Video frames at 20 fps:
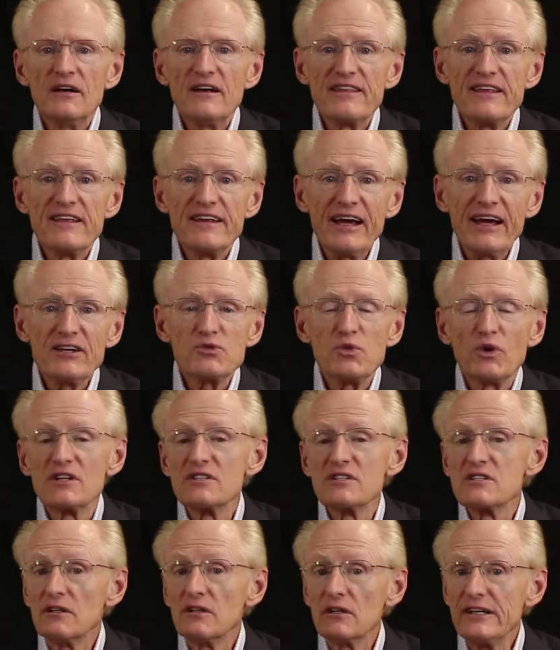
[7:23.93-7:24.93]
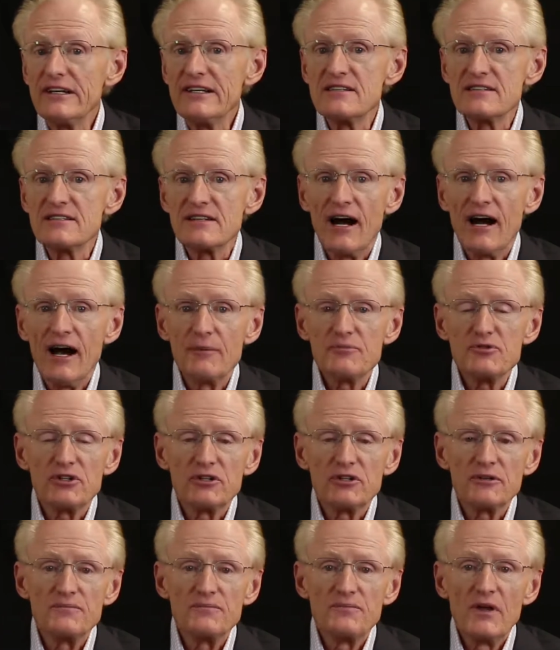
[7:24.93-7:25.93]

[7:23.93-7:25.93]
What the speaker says: The next one is a lease option.